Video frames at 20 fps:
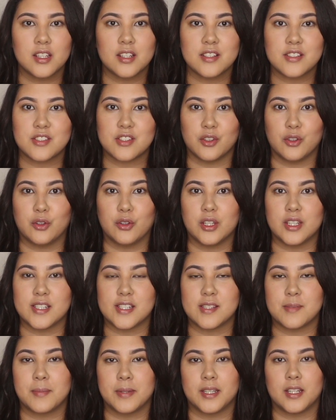So
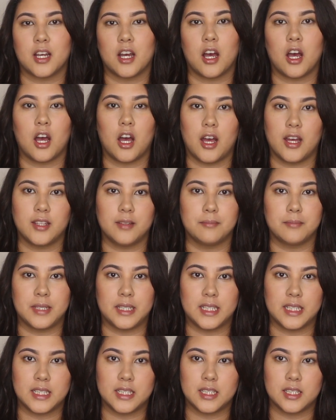it's been a hot
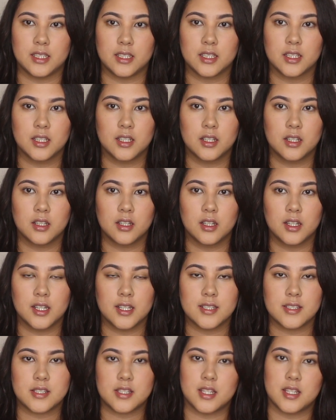minute
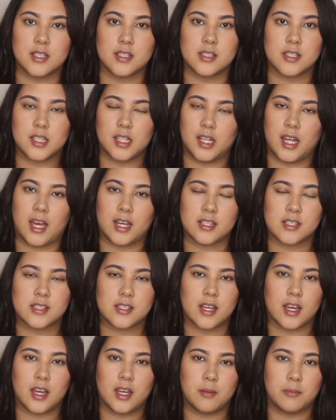since the
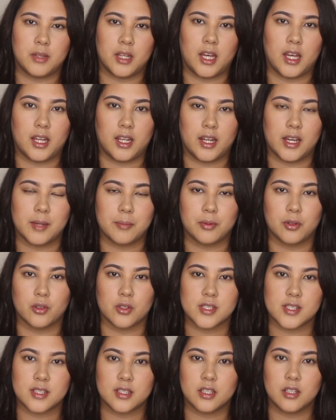last time that I
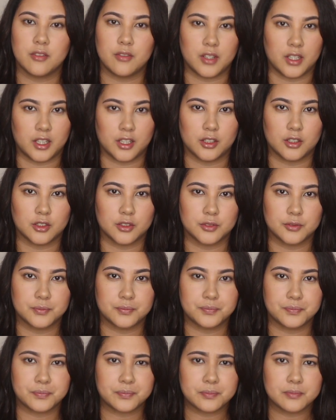posted a video,
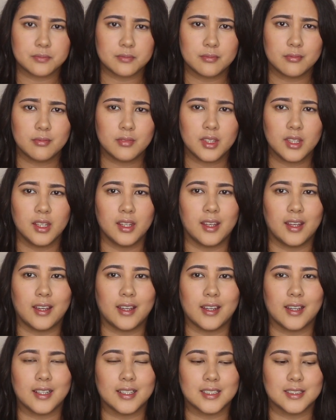
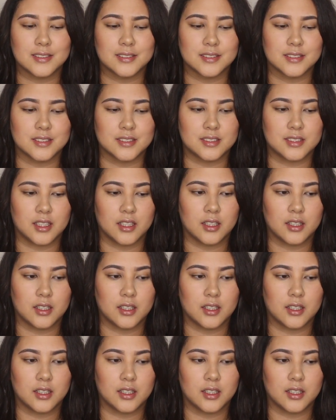and